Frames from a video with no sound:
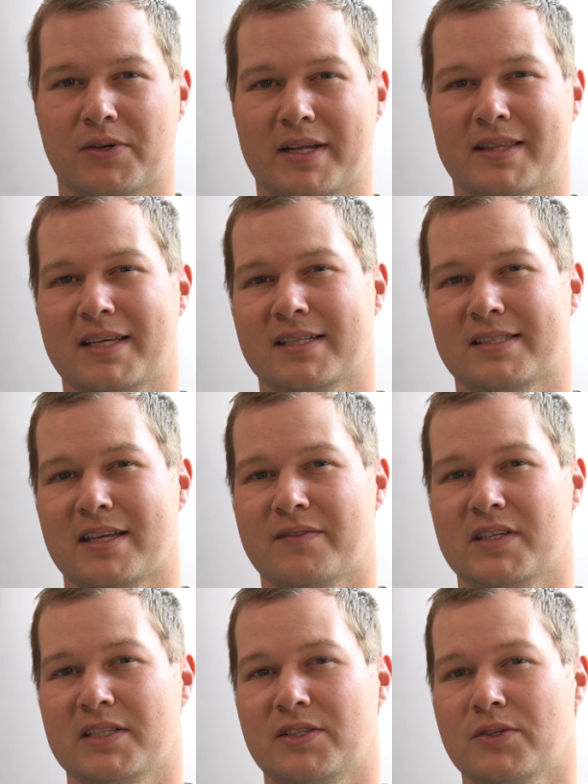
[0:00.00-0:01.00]
I think
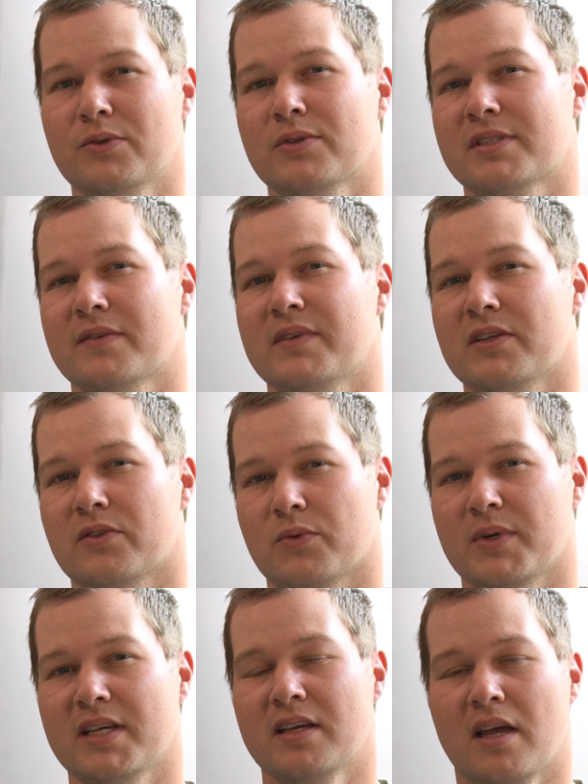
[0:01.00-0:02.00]
72 or
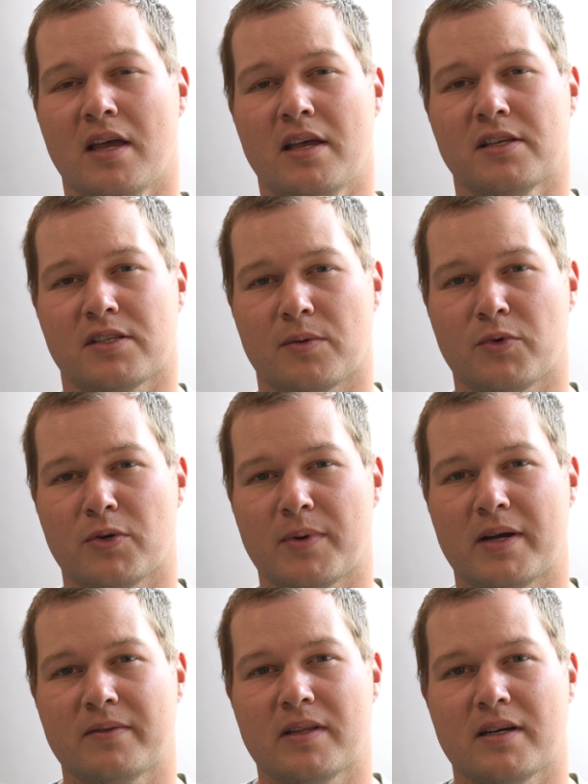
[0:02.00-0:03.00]
73, somewhere
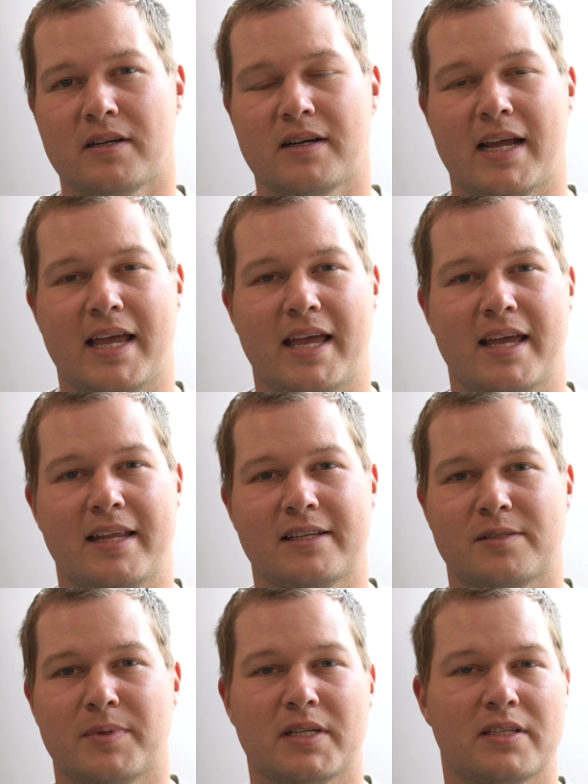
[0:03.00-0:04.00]
around there, and
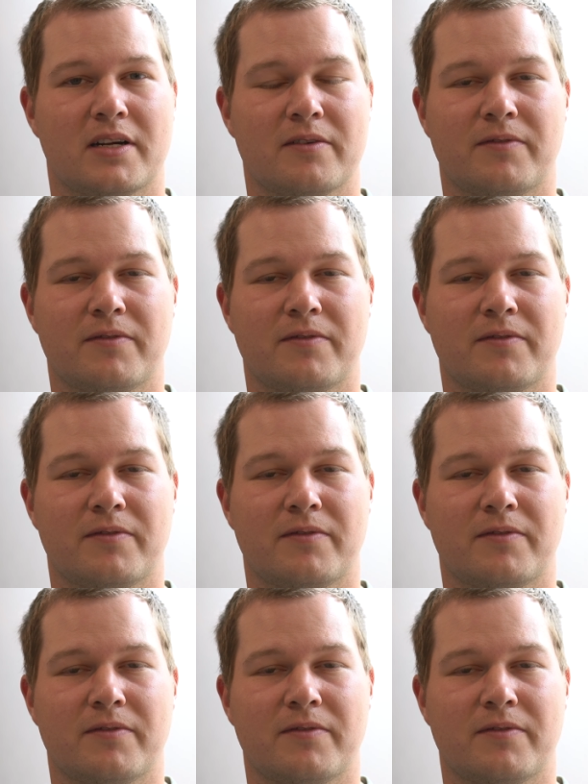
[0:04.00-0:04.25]
it's been a ton of